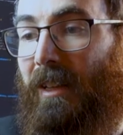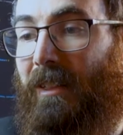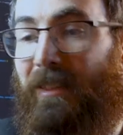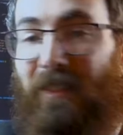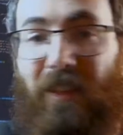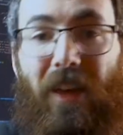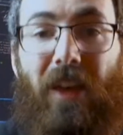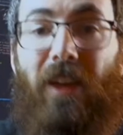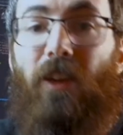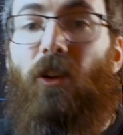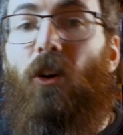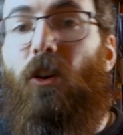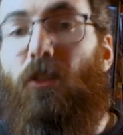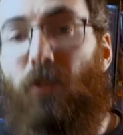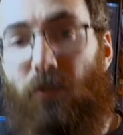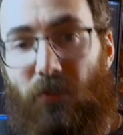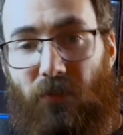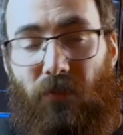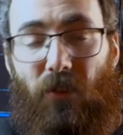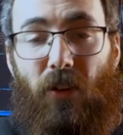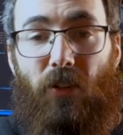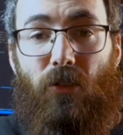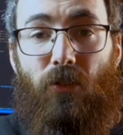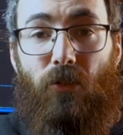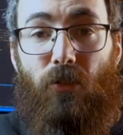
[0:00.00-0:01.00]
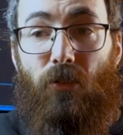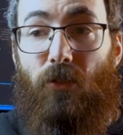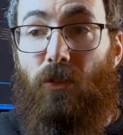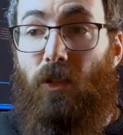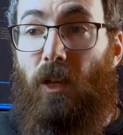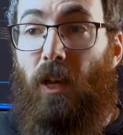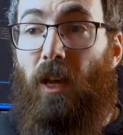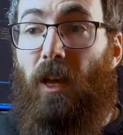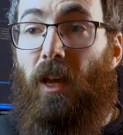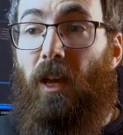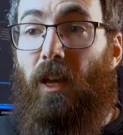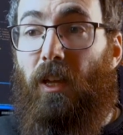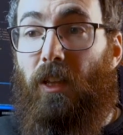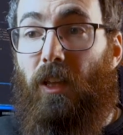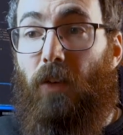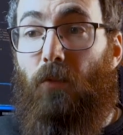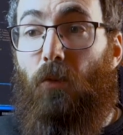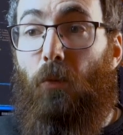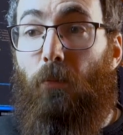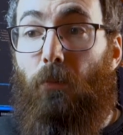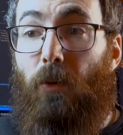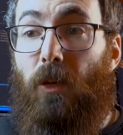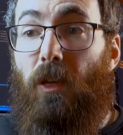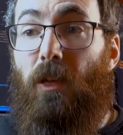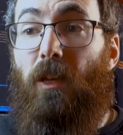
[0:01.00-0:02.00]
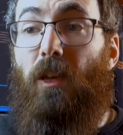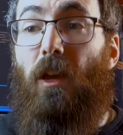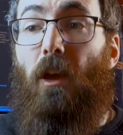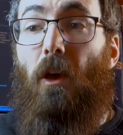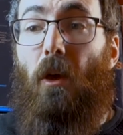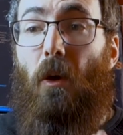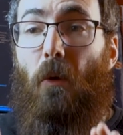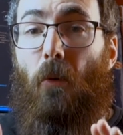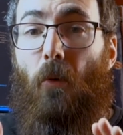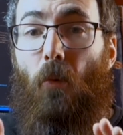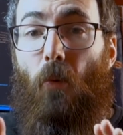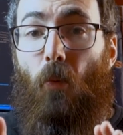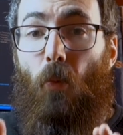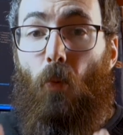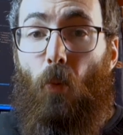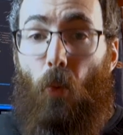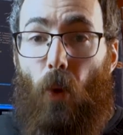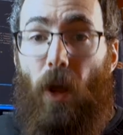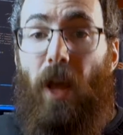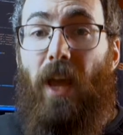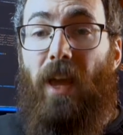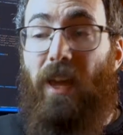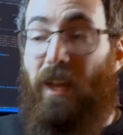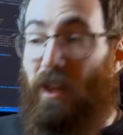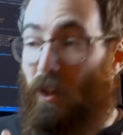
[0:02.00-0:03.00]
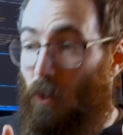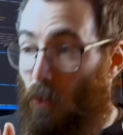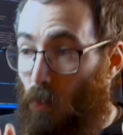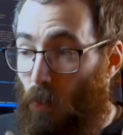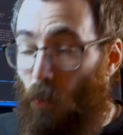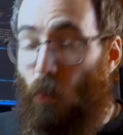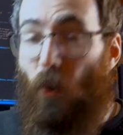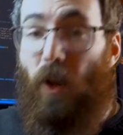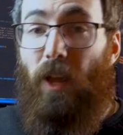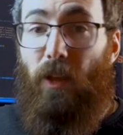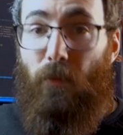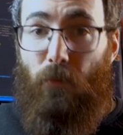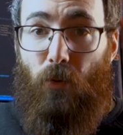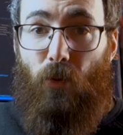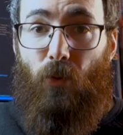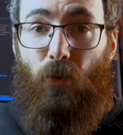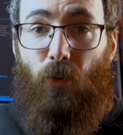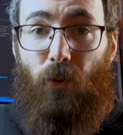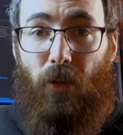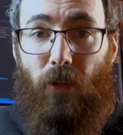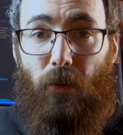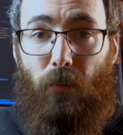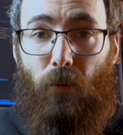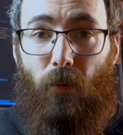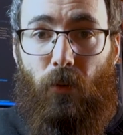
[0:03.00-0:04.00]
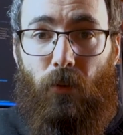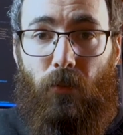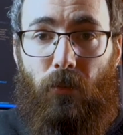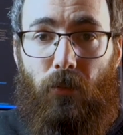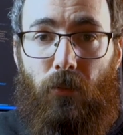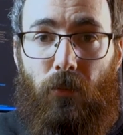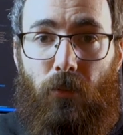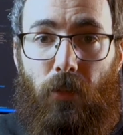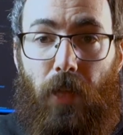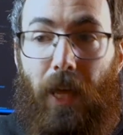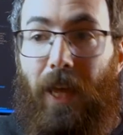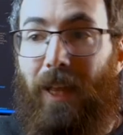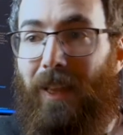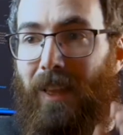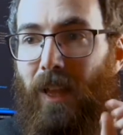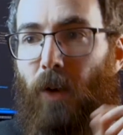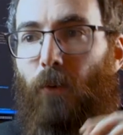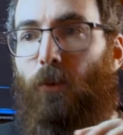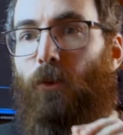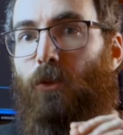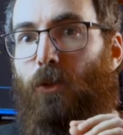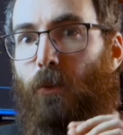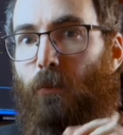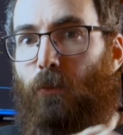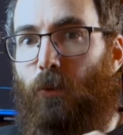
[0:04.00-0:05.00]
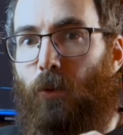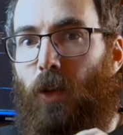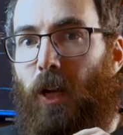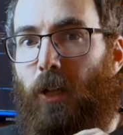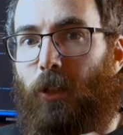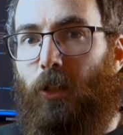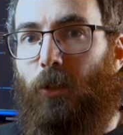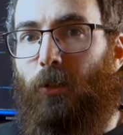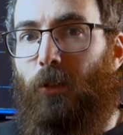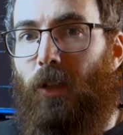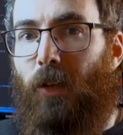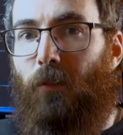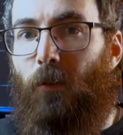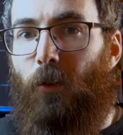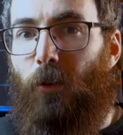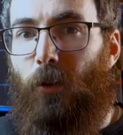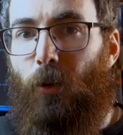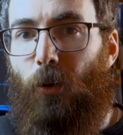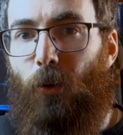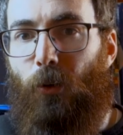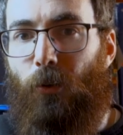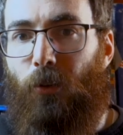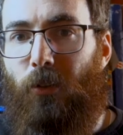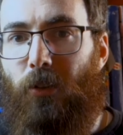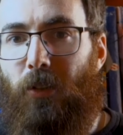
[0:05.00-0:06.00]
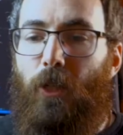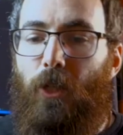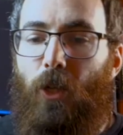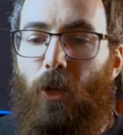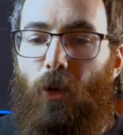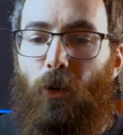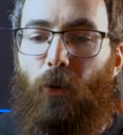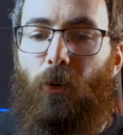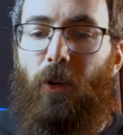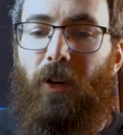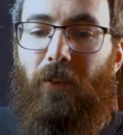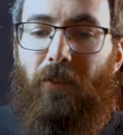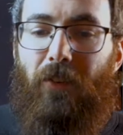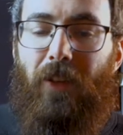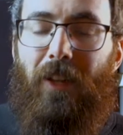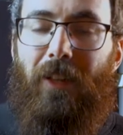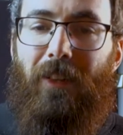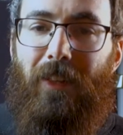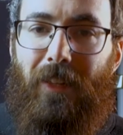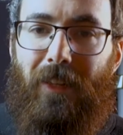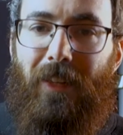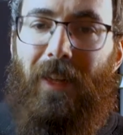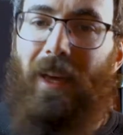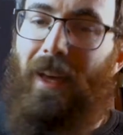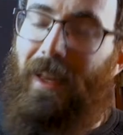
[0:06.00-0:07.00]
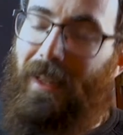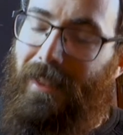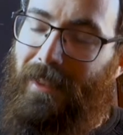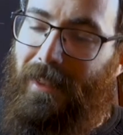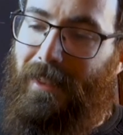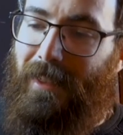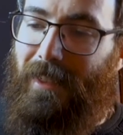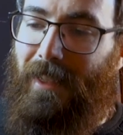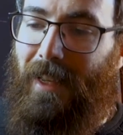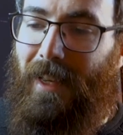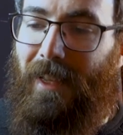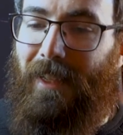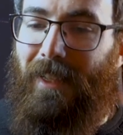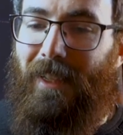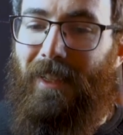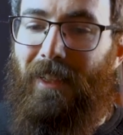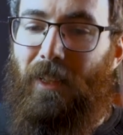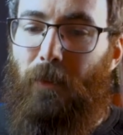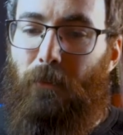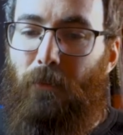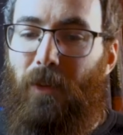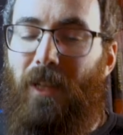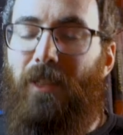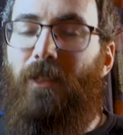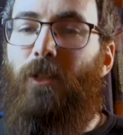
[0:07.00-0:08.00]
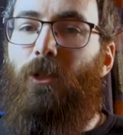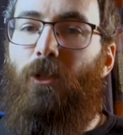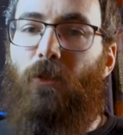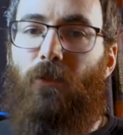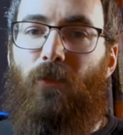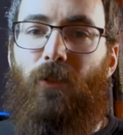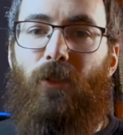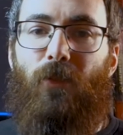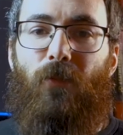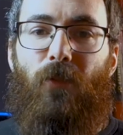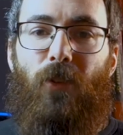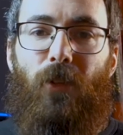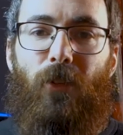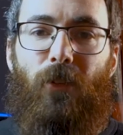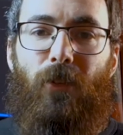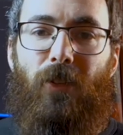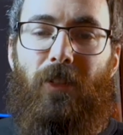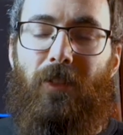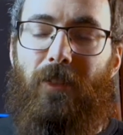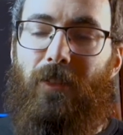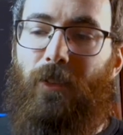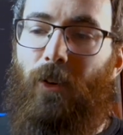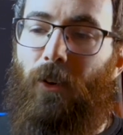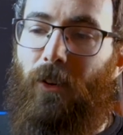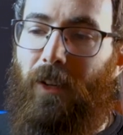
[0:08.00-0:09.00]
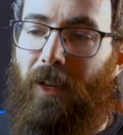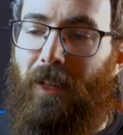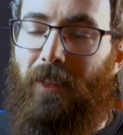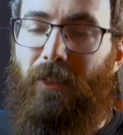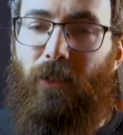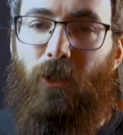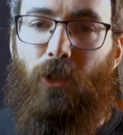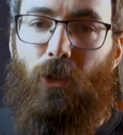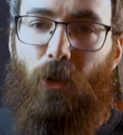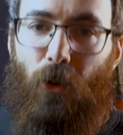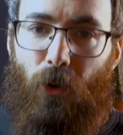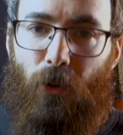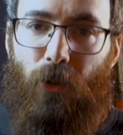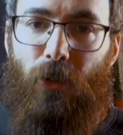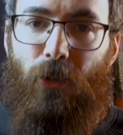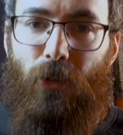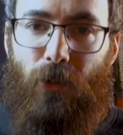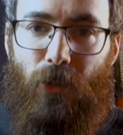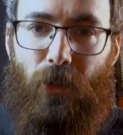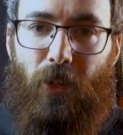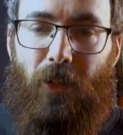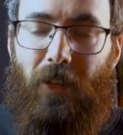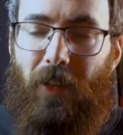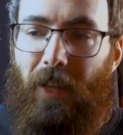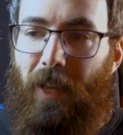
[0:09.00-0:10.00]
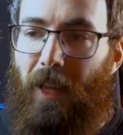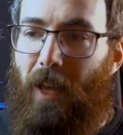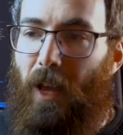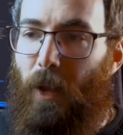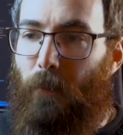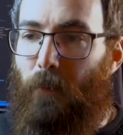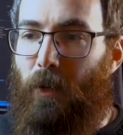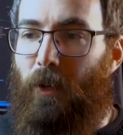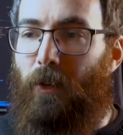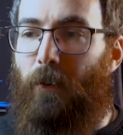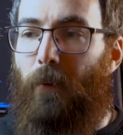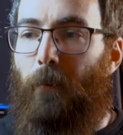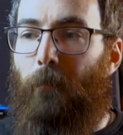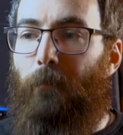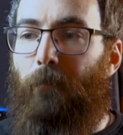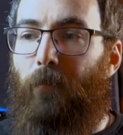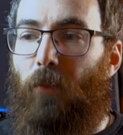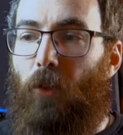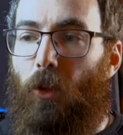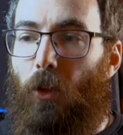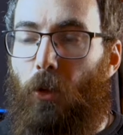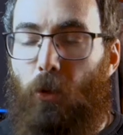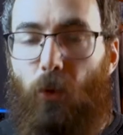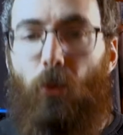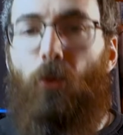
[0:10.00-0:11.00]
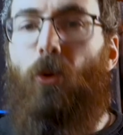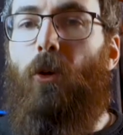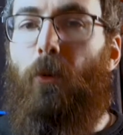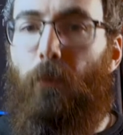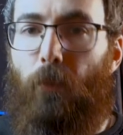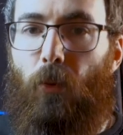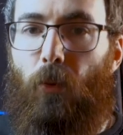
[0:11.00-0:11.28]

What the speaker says: 10 other functions that would be way, way more readable. And that was a production level code. So if anything, as I said, the message of this video is don't get discouraged. I mean, you are